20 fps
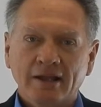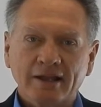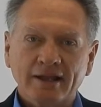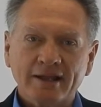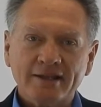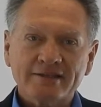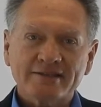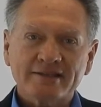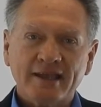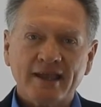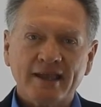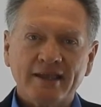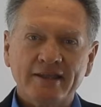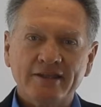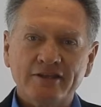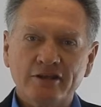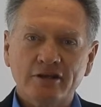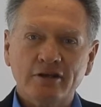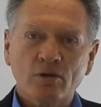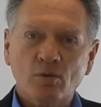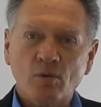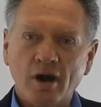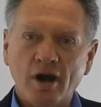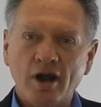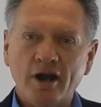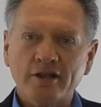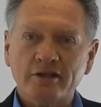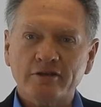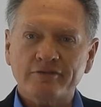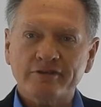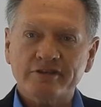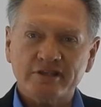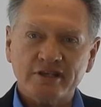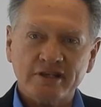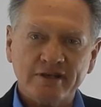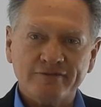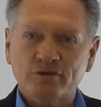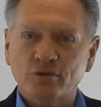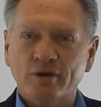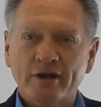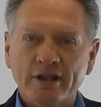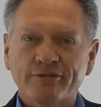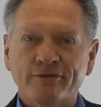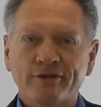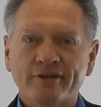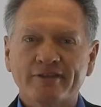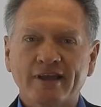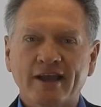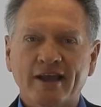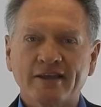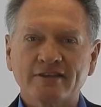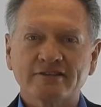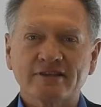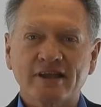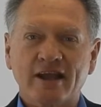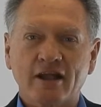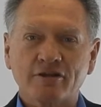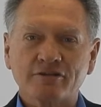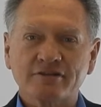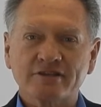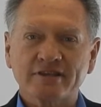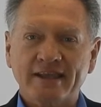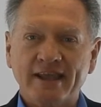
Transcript: Let's say in year 1 you receive $23,000